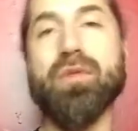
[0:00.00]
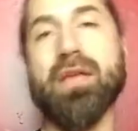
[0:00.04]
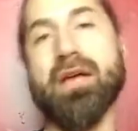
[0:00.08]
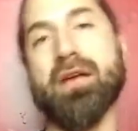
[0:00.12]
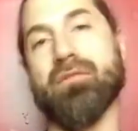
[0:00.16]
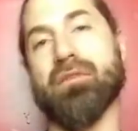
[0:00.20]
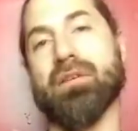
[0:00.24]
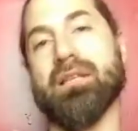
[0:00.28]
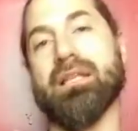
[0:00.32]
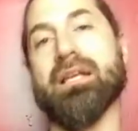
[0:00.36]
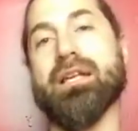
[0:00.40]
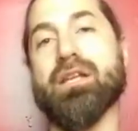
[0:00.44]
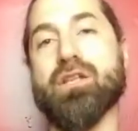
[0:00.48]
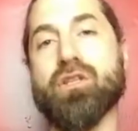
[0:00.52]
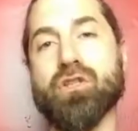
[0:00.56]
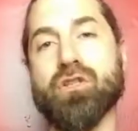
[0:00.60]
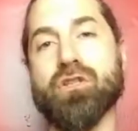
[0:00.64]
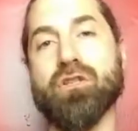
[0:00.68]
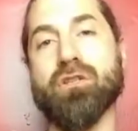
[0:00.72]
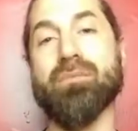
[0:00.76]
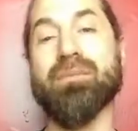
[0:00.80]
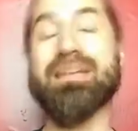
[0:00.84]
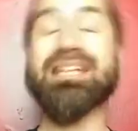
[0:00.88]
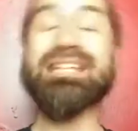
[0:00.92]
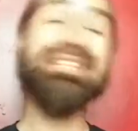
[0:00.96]
that
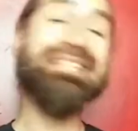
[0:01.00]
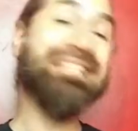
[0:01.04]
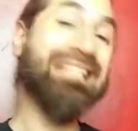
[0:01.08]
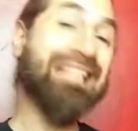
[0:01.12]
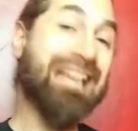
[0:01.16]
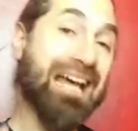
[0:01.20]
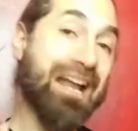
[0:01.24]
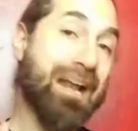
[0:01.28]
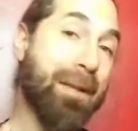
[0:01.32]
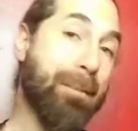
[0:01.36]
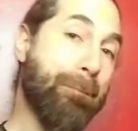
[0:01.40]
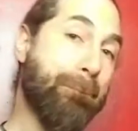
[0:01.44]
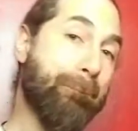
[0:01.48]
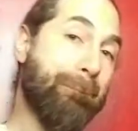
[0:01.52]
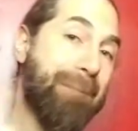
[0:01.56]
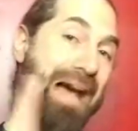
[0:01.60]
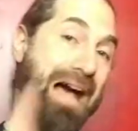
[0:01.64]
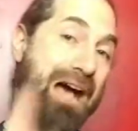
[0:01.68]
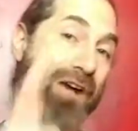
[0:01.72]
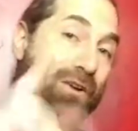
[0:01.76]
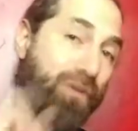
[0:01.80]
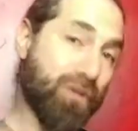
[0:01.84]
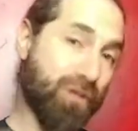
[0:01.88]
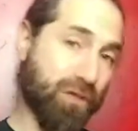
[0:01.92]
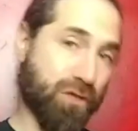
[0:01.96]
relationship. It's not
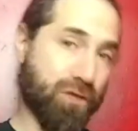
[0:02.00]
about